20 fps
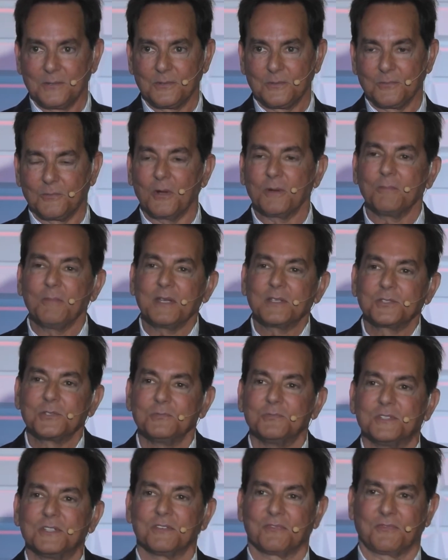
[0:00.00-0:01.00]
What makes you
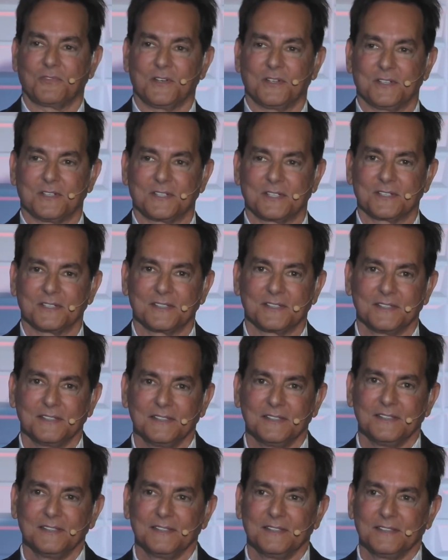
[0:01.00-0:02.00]
different
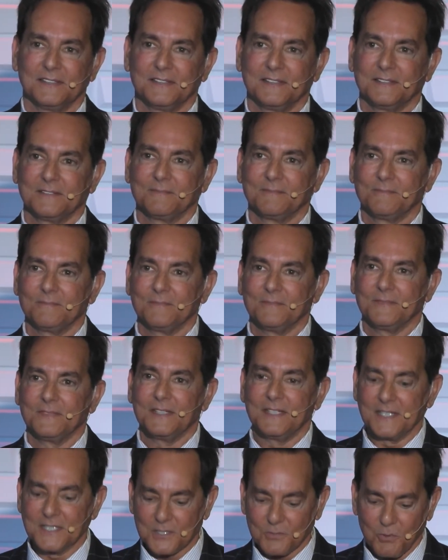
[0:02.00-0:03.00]

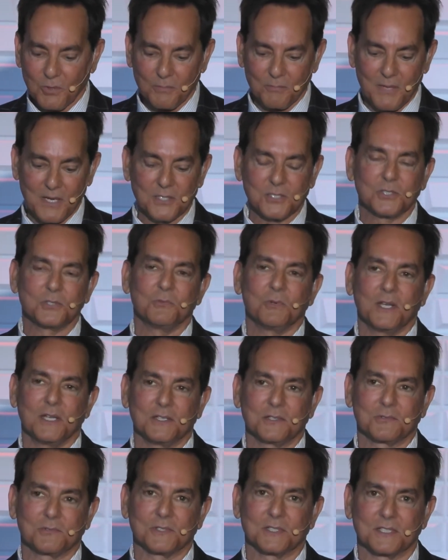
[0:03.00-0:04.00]
is what makes you
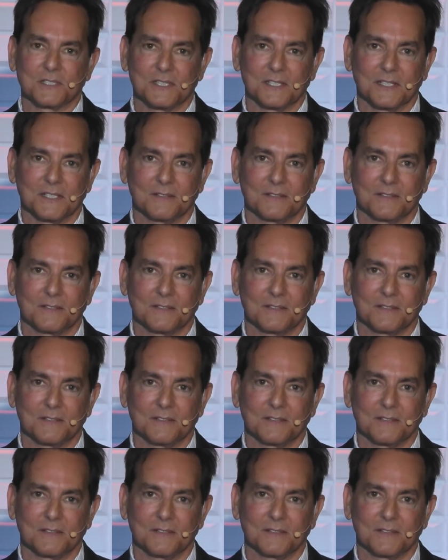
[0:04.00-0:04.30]
interesting.